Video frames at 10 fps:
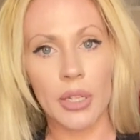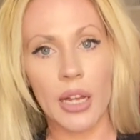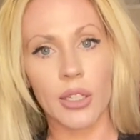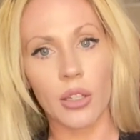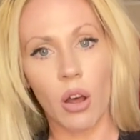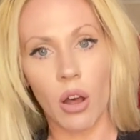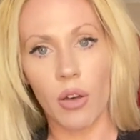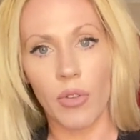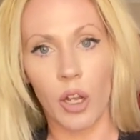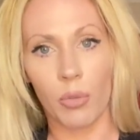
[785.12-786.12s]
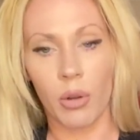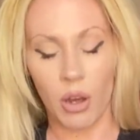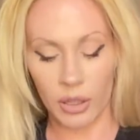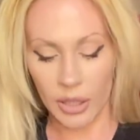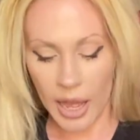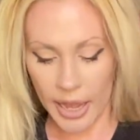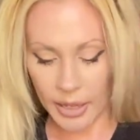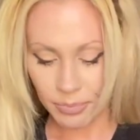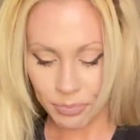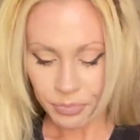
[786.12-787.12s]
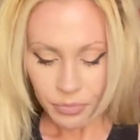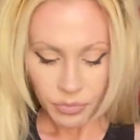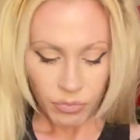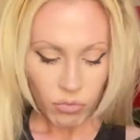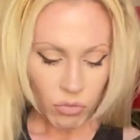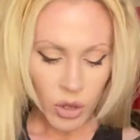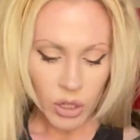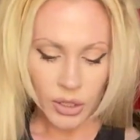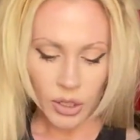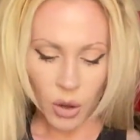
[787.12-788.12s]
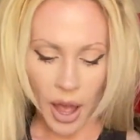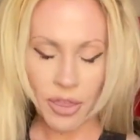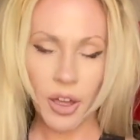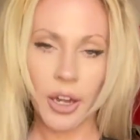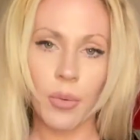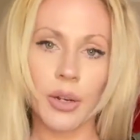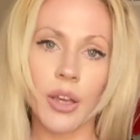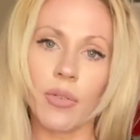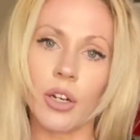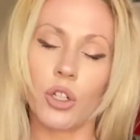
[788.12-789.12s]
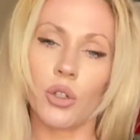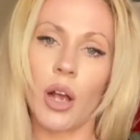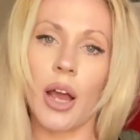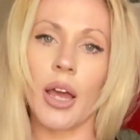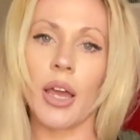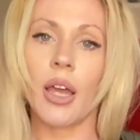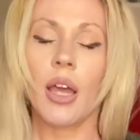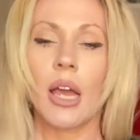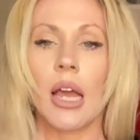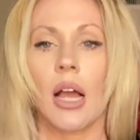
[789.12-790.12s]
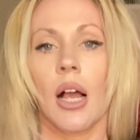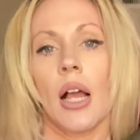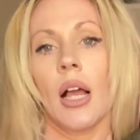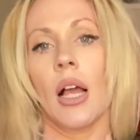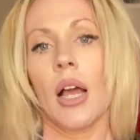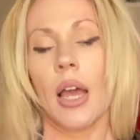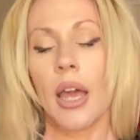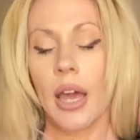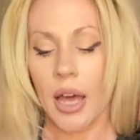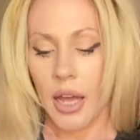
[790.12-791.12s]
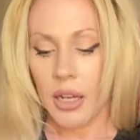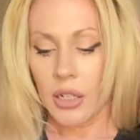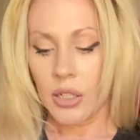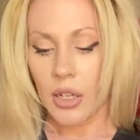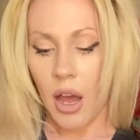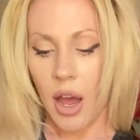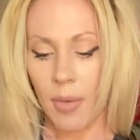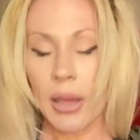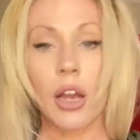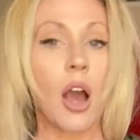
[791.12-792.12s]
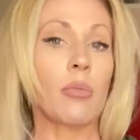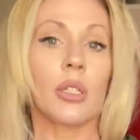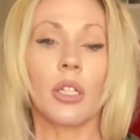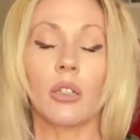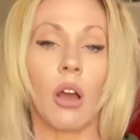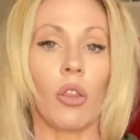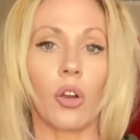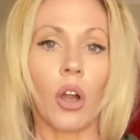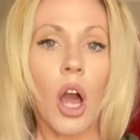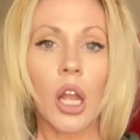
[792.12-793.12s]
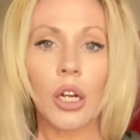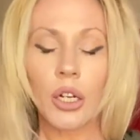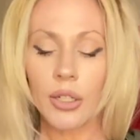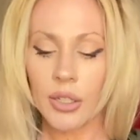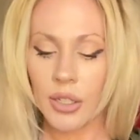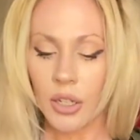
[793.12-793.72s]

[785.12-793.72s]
I saw available online. So I thought I would give it a try. And it comes in other colors.